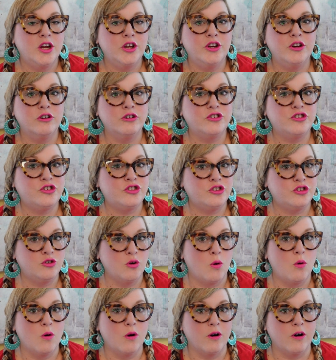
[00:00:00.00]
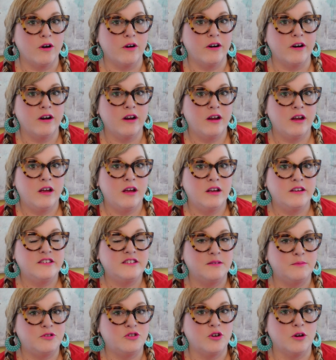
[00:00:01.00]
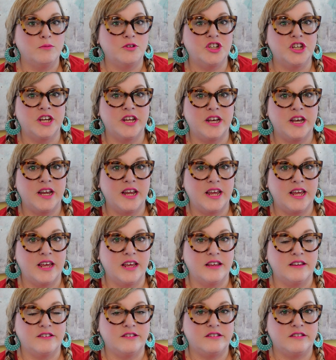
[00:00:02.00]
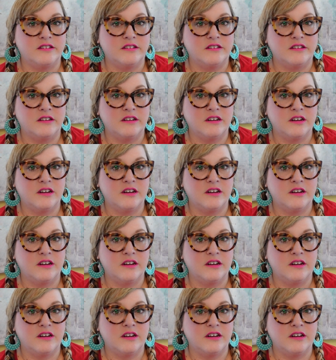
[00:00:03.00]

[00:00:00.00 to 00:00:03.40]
your store subscription is